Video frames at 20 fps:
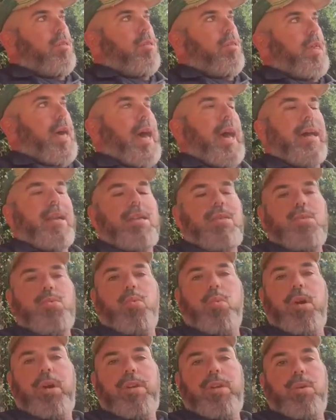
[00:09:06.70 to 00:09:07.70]
That is
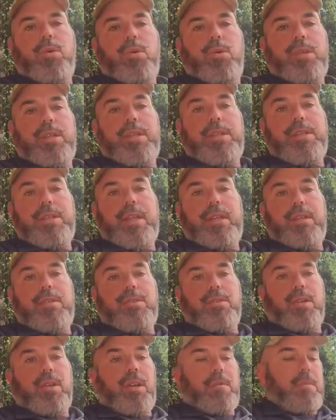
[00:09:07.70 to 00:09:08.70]
what your
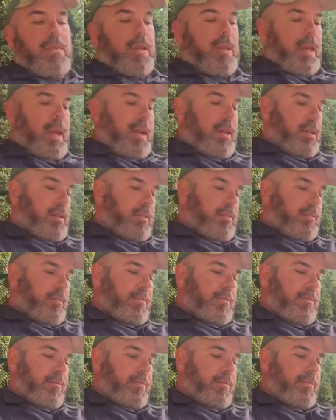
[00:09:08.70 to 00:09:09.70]
descendants are going to be like.
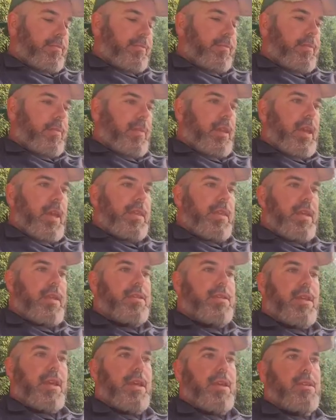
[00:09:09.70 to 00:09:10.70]
And then he
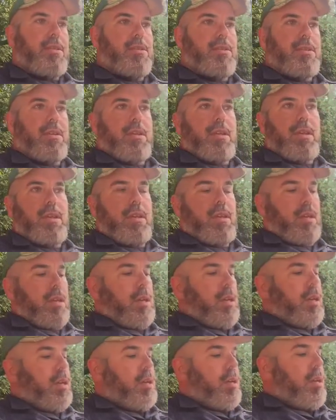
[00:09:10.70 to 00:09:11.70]
says,
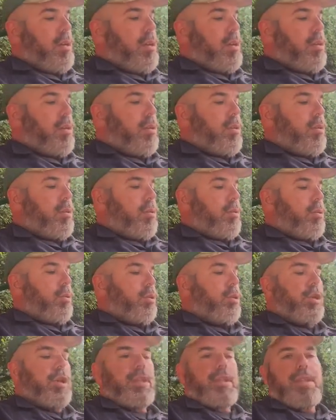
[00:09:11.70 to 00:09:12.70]

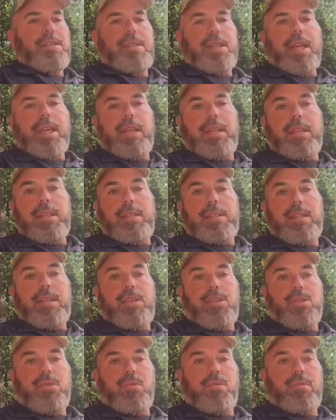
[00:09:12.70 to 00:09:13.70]
look at the sand in the
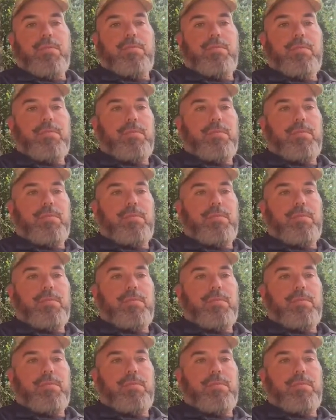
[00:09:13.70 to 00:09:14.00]
seashore.